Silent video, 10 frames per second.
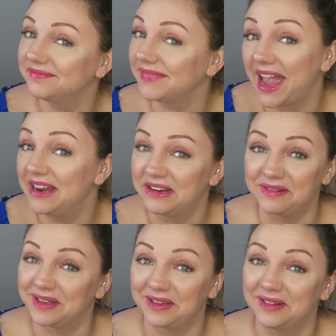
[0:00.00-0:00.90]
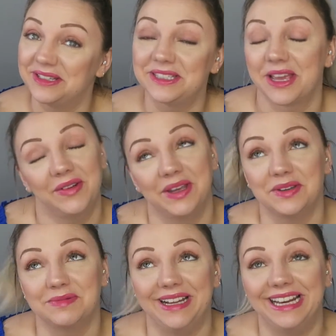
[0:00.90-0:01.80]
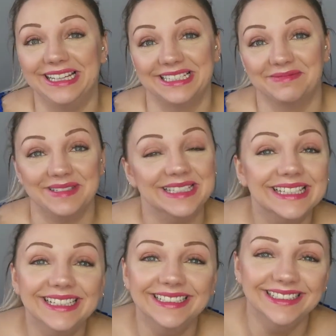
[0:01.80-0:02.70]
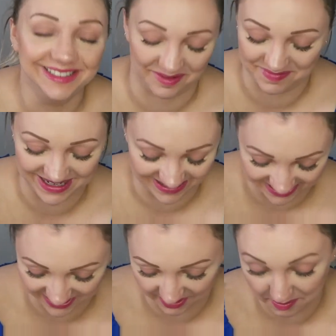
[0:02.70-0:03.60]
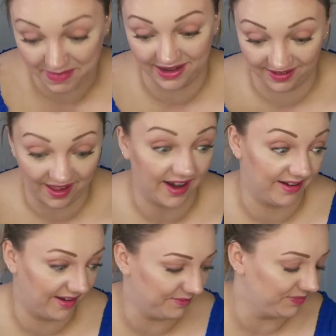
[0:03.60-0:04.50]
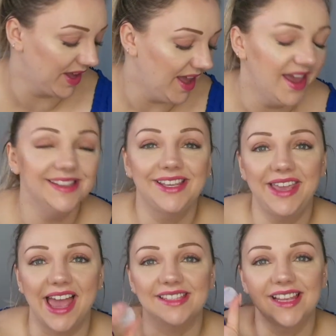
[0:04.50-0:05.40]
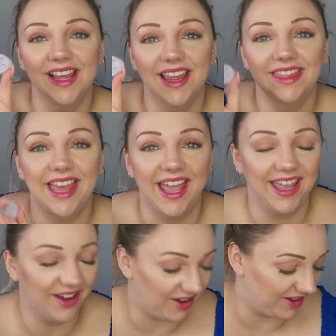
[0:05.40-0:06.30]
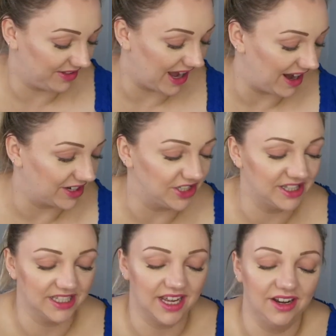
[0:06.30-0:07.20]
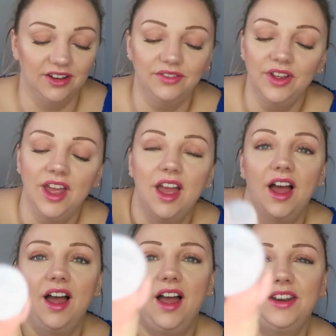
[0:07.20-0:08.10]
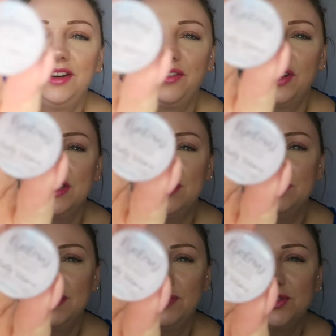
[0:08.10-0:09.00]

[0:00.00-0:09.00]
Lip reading: I don't know what they're called. I'm just going to go do my eyelashes, please. I'm mental, I know. So, yes, they are the eyelashes that I love. I don't know if I zoomed in.